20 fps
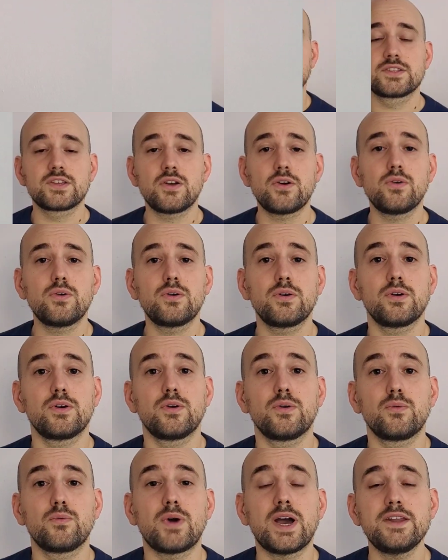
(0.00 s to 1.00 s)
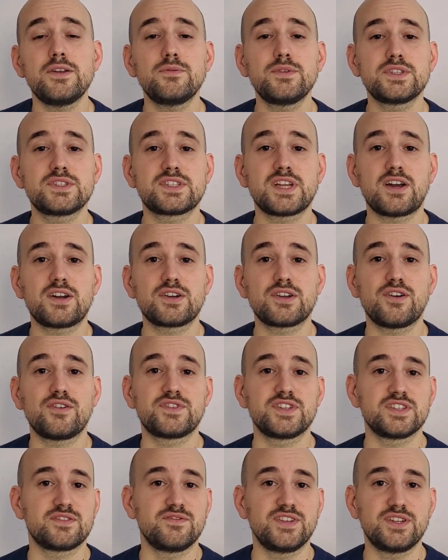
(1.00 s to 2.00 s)
So why do we start
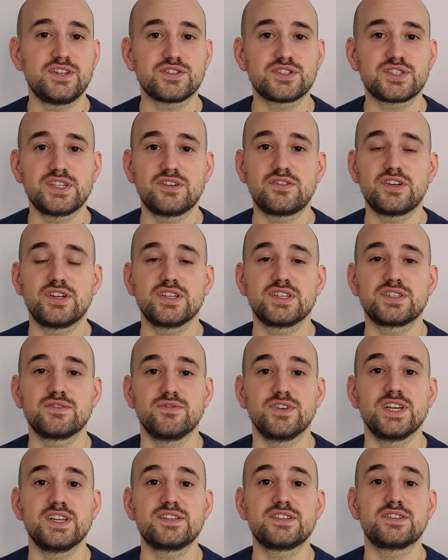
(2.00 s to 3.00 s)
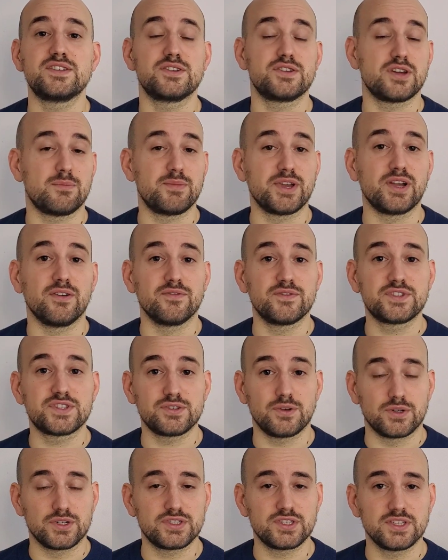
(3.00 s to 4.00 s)
off this video series with the topic of
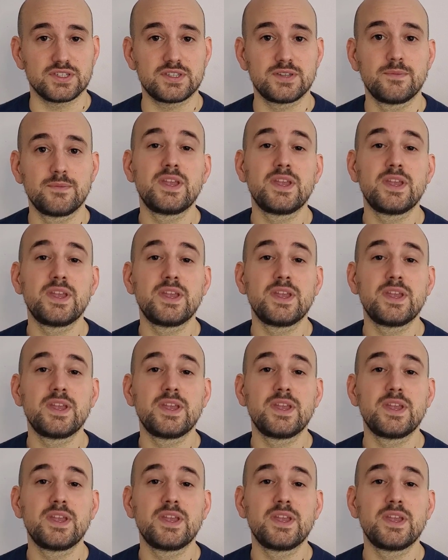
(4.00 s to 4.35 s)
sources?